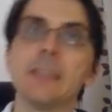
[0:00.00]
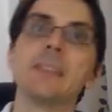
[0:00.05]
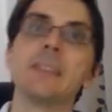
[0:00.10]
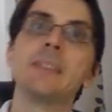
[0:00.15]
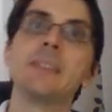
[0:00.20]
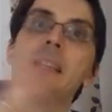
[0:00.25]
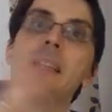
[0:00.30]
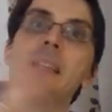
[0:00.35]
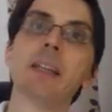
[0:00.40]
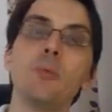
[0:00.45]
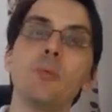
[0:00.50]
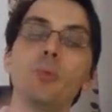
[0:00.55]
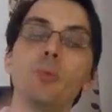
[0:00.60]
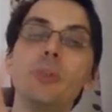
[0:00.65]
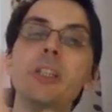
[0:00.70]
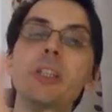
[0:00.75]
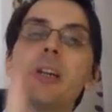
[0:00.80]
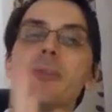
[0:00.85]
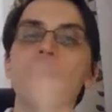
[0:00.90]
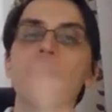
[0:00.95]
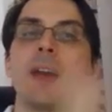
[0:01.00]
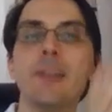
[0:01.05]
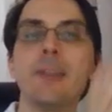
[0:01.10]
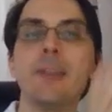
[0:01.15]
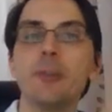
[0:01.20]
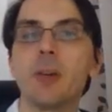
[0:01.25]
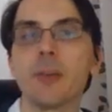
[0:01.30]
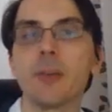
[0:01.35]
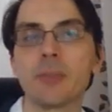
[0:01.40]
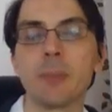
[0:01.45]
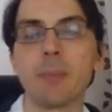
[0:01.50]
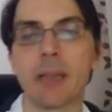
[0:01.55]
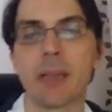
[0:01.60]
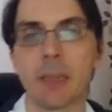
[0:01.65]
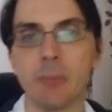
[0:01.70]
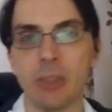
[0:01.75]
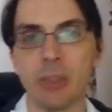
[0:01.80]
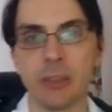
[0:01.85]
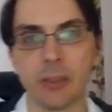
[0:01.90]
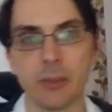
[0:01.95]
the real value of the
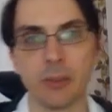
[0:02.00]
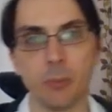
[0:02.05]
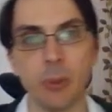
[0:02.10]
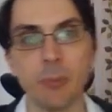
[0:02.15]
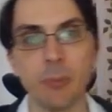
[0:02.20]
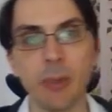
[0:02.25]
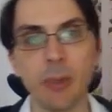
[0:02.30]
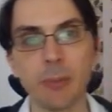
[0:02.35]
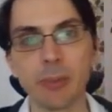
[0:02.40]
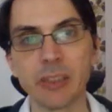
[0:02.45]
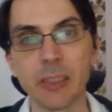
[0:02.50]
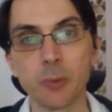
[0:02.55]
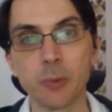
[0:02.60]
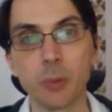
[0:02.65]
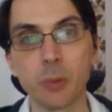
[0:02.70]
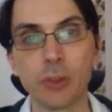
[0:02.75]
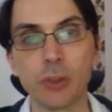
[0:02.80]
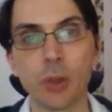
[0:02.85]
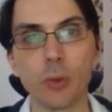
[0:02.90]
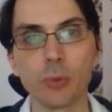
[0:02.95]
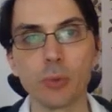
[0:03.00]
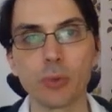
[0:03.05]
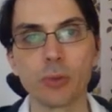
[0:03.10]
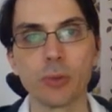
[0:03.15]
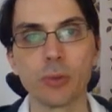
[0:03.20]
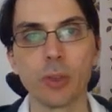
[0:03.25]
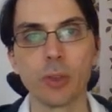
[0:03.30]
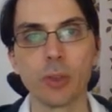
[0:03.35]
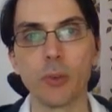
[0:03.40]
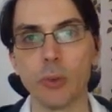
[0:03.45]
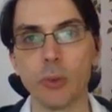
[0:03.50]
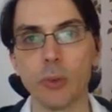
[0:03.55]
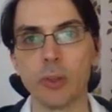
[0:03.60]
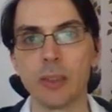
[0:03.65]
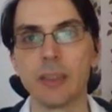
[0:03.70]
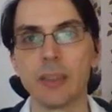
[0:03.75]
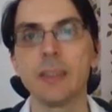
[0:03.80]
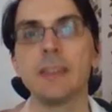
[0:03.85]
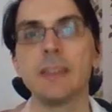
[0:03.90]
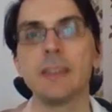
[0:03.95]
parameter. Remember that we don't know
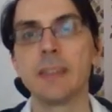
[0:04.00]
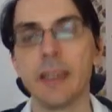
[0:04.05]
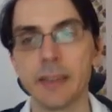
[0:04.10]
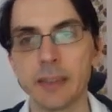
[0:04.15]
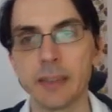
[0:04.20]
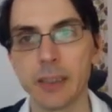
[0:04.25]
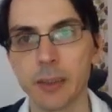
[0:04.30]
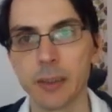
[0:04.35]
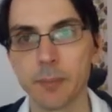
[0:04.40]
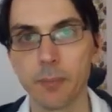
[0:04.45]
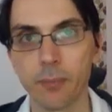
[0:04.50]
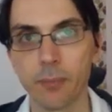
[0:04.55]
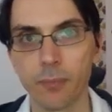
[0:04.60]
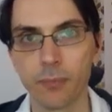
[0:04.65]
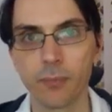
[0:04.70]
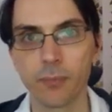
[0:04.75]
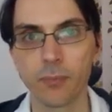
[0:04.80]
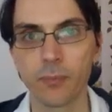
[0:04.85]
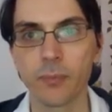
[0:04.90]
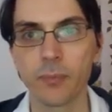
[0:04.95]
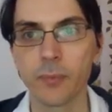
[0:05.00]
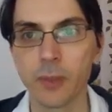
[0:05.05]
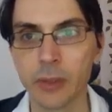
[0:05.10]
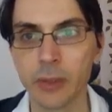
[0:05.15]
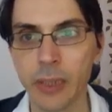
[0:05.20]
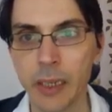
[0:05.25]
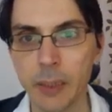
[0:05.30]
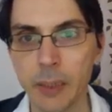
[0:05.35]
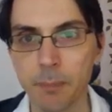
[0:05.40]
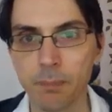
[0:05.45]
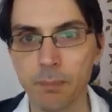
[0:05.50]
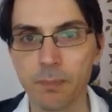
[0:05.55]
theta, okay?